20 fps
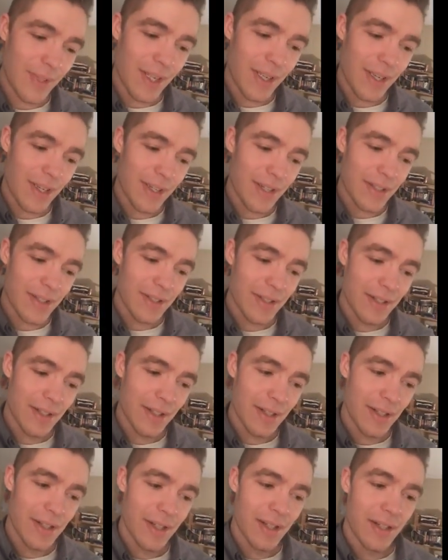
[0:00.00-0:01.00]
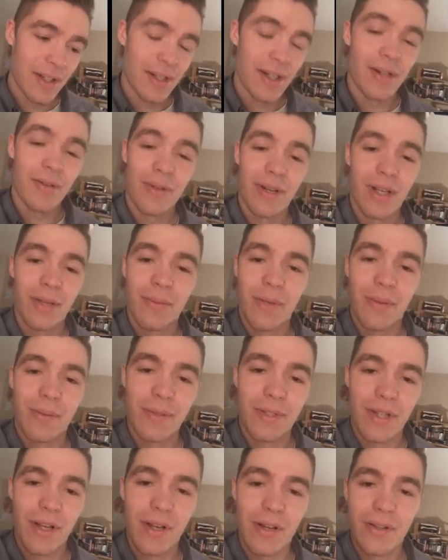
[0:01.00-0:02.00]
And I'd recommend
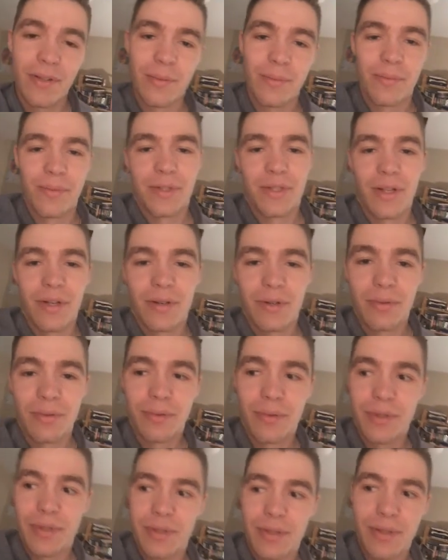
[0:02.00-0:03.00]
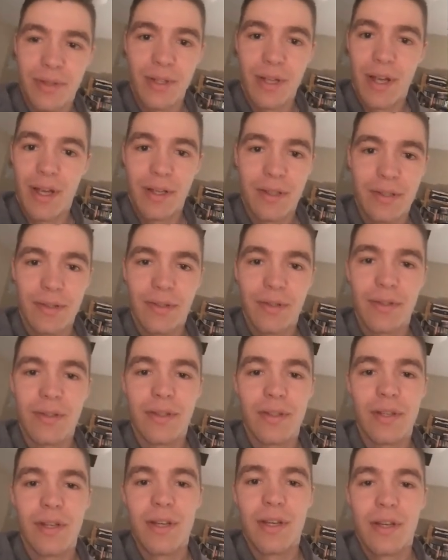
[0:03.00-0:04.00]
Michelle. Michelle was
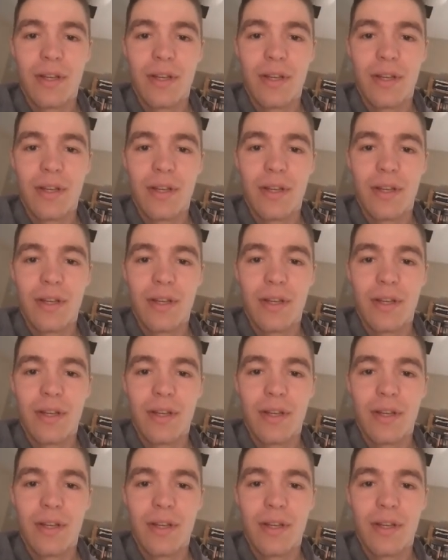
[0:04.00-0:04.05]
excellent.